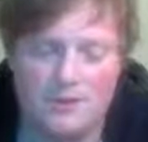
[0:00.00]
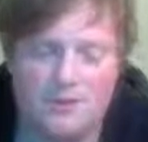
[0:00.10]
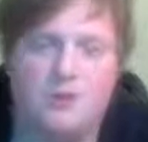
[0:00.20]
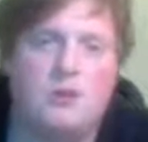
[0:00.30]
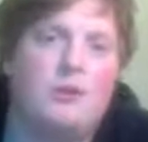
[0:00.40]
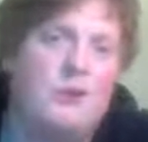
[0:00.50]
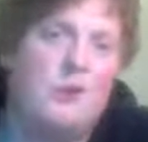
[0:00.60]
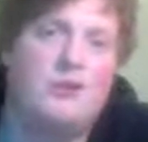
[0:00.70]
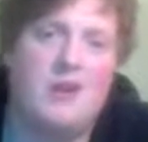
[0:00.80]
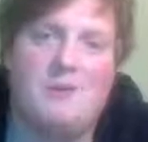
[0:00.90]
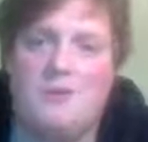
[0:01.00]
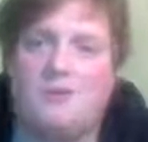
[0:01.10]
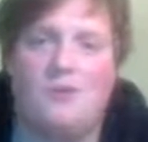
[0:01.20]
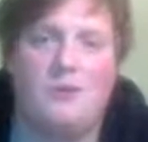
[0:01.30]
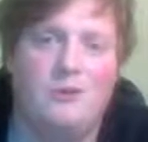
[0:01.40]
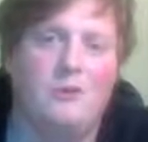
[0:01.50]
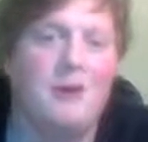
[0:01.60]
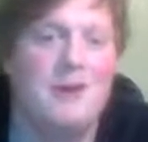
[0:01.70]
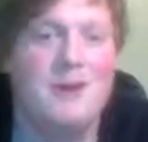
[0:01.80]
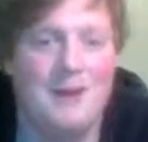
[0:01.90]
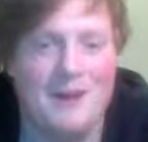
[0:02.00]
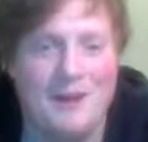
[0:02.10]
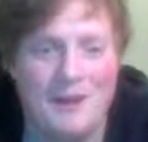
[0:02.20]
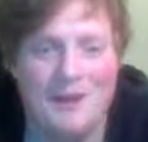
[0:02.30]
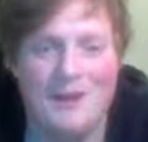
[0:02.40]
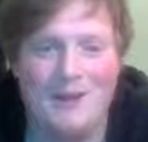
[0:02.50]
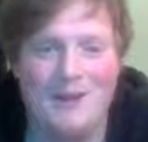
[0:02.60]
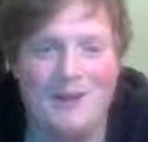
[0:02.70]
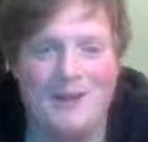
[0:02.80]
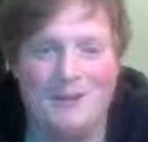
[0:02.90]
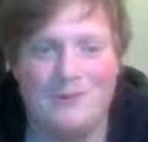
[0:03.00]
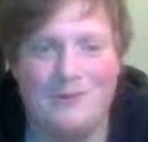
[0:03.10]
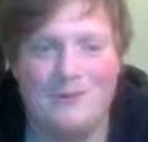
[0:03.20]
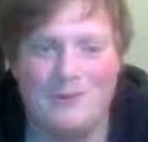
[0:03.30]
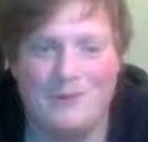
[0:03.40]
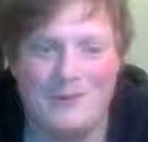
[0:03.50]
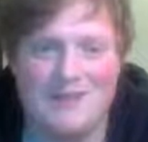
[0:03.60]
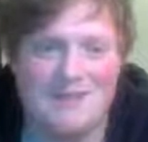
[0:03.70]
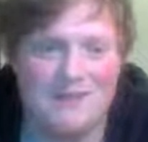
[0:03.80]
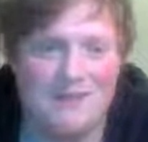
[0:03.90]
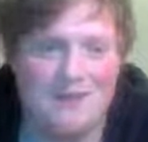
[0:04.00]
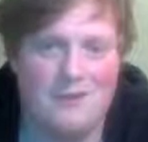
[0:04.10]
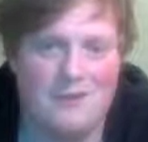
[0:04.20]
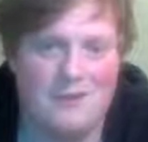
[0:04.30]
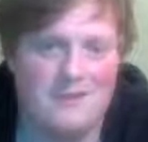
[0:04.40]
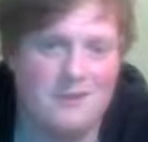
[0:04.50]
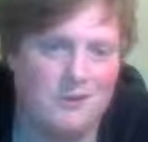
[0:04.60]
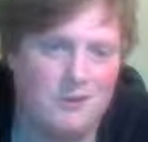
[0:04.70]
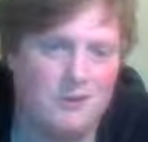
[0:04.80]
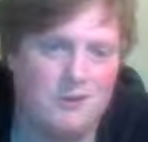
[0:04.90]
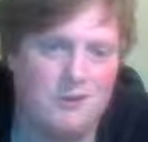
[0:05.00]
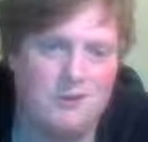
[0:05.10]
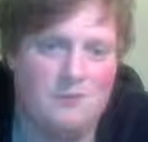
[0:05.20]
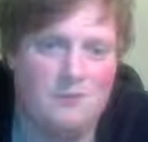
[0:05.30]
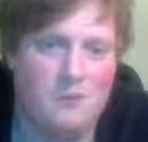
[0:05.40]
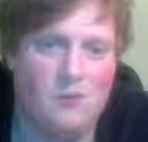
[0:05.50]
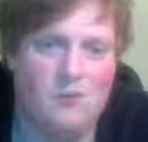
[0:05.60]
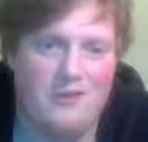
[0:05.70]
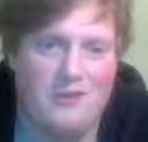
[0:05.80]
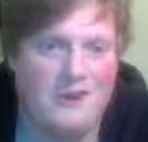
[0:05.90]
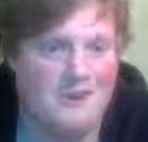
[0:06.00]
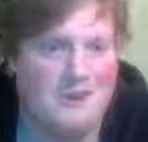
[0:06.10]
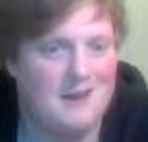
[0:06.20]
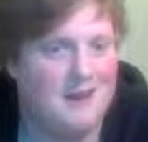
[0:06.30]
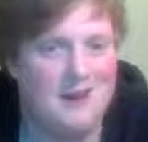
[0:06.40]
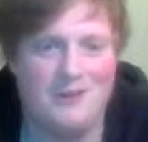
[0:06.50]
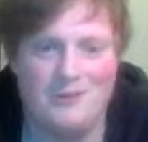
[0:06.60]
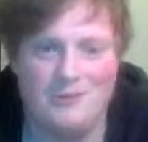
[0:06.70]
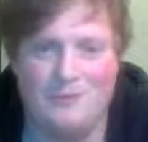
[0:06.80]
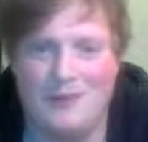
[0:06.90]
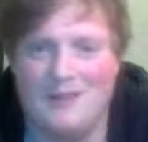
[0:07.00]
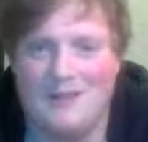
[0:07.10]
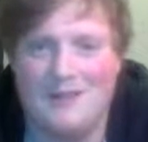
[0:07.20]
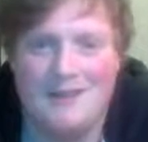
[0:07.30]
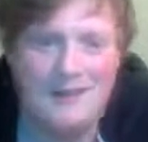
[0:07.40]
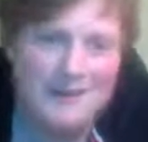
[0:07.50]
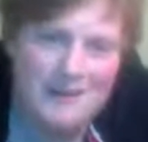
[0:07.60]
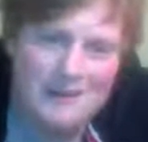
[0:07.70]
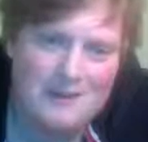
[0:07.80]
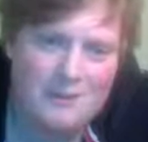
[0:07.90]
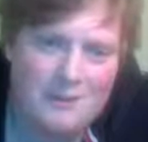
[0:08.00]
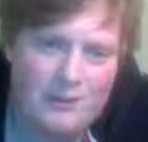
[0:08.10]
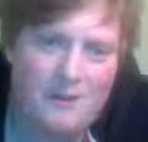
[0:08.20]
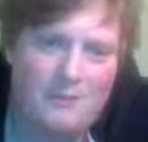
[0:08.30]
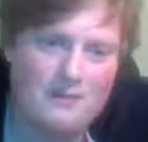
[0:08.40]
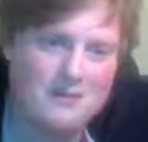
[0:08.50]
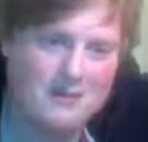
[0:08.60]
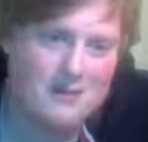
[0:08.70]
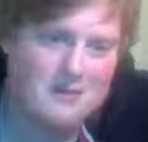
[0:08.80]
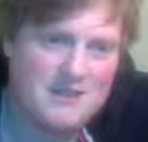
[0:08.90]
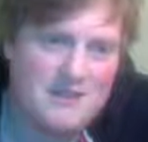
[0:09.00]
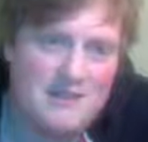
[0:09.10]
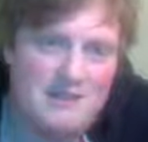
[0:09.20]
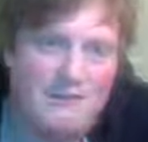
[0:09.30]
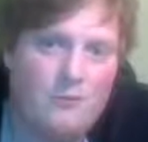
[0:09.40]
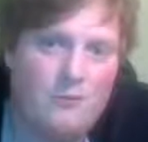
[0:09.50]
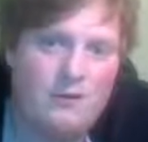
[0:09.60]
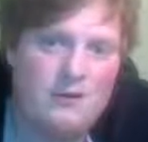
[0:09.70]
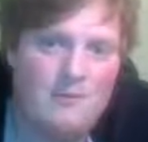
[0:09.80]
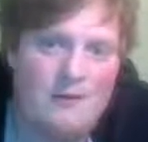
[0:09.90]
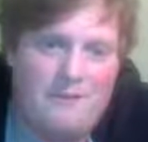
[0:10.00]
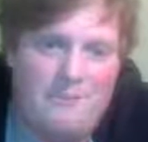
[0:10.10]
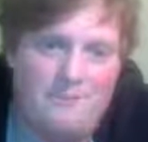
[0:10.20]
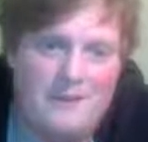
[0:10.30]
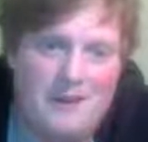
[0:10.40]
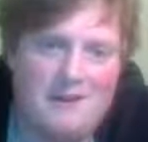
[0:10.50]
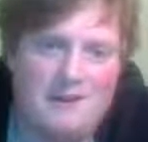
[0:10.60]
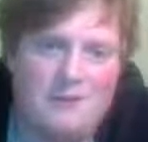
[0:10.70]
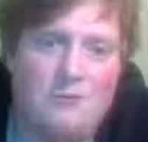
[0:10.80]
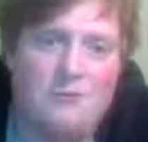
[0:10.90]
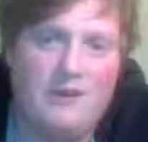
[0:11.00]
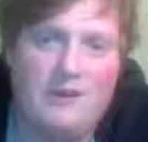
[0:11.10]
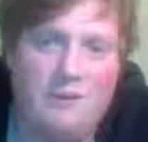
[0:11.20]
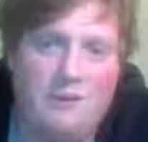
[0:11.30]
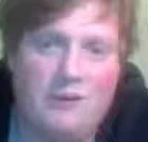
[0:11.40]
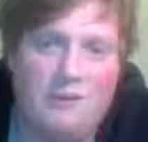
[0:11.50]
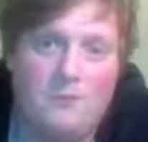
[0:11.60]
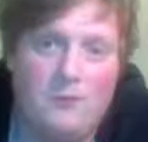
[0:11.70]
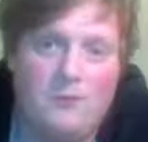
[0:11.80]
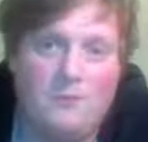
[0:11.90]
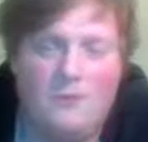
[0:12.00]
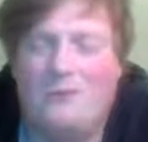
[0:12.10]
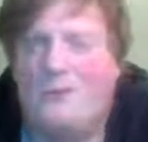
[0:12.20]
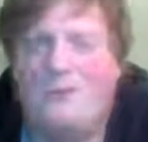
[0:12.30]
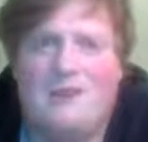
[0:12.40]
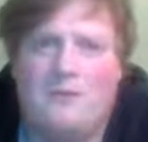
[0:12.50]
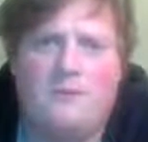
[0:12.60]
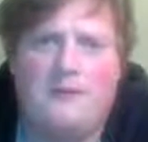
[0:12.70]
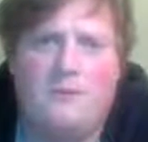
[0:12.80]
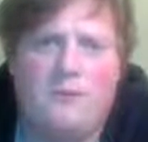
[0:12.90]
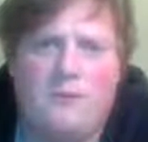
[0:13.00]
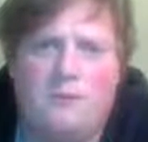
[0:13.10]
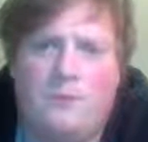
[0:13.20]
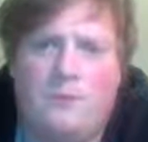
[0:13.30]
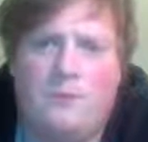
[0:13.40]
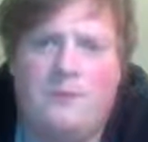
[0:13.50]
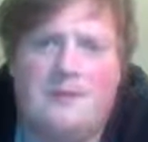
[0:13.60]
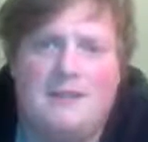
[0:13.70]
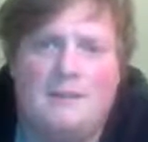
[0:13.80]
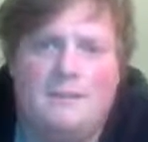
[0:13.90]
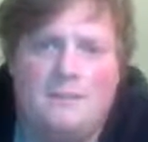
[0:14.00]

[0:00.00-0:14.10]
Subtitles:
such a long time control, you can do this a lot more than I do, but probably knight captures e4 is better, and I agree with the computer. Of course I agree with the computer, but still.